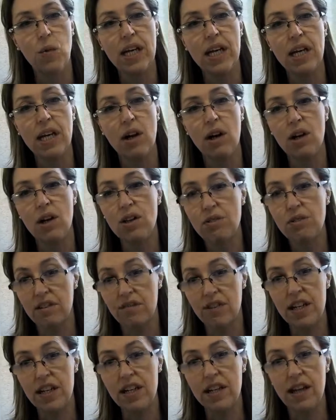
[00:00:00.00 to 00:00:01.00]
We go along the
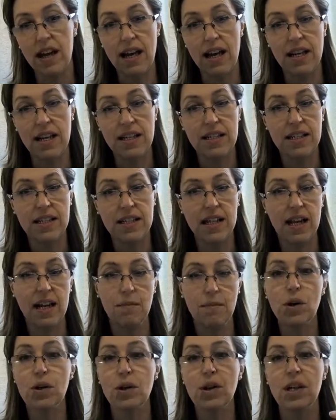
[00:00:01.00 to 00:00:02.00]
river, and
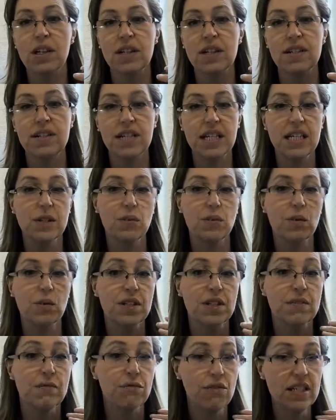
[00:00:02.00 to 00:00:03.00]
what you can't see is
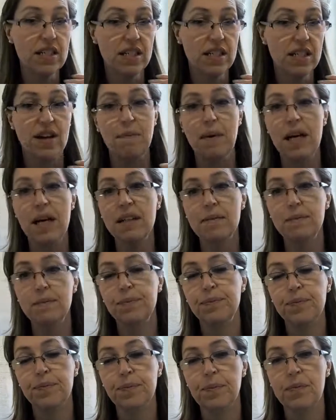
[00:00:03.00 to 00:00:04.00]
what's in front of
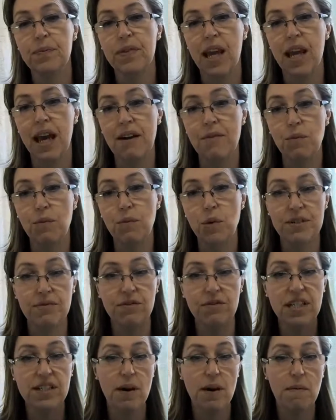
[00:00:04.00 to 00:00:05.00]
Emma. And what's in
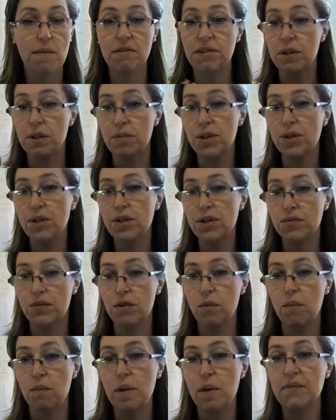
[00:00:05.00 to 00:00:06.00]
front of Emma is a
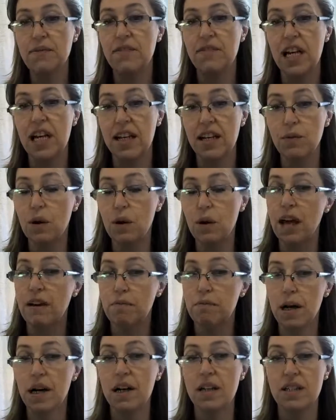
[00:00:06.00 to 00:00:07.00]
beautiful pavilion where we
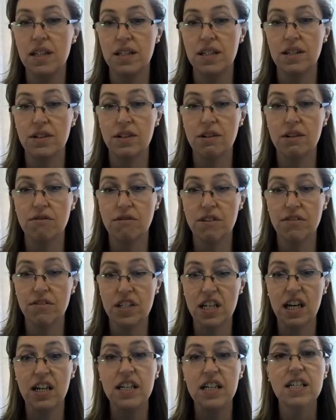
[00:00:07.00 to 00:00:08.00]
have parties on the
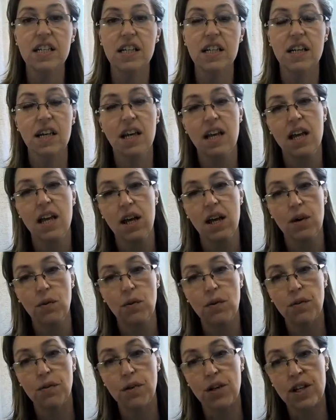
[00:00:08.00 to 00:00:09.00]
riverside.
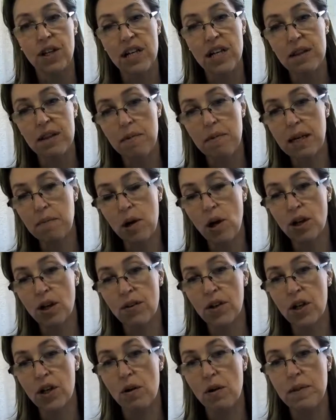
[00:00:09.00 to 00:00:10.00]
We've got another big
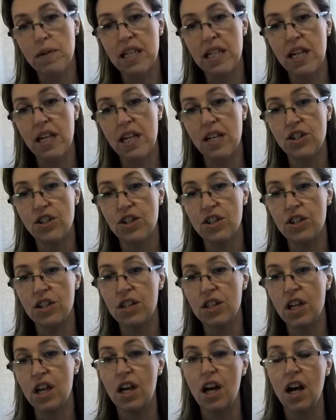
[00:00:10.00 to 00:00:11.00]
block of
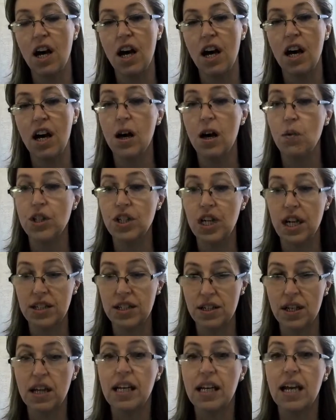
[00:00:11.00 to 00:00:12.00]
accommodation, which
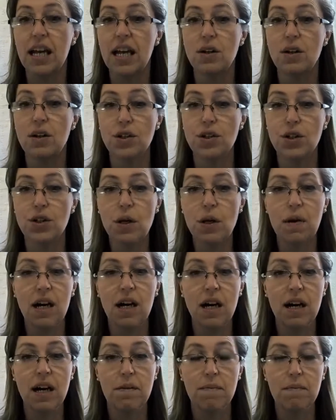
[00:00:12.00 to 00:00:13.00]
has, again, ensuite